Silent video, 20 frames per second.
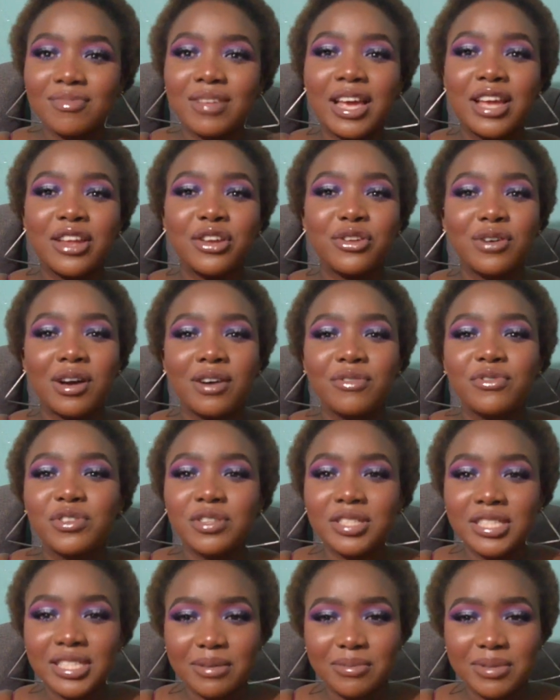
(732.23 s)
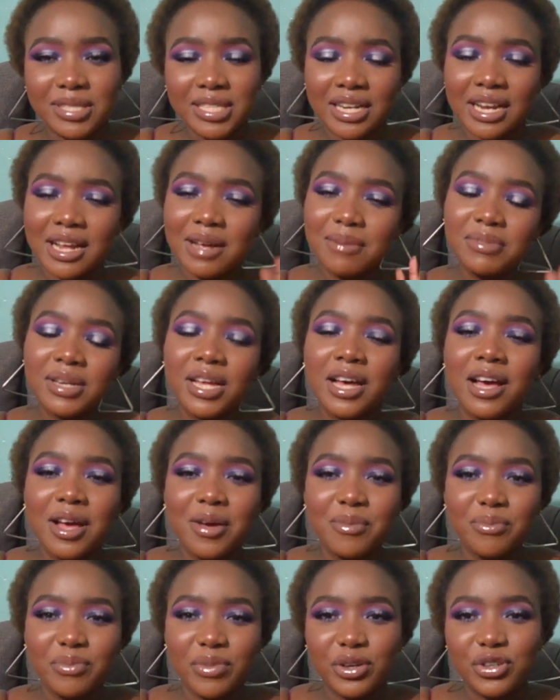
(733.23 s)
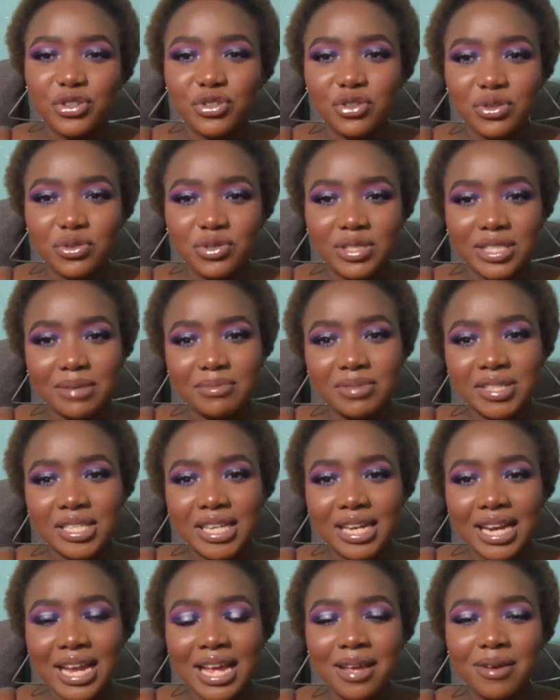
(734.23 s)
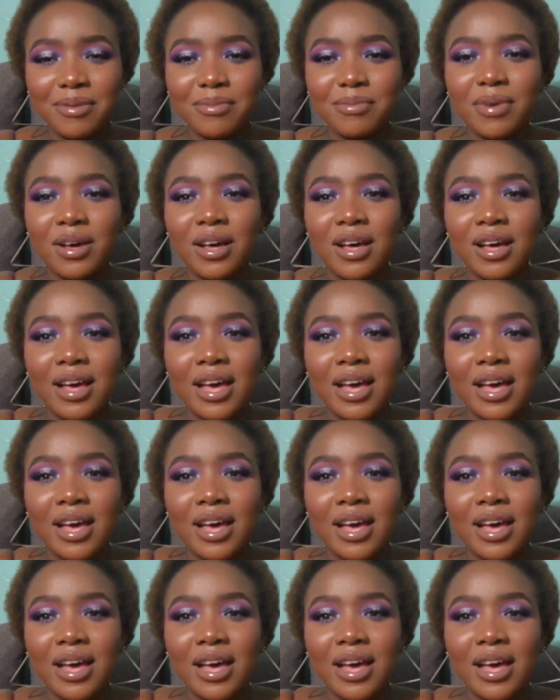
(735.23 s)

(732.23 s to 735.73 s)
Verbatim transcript: and you have not subscribed make sure you subscribe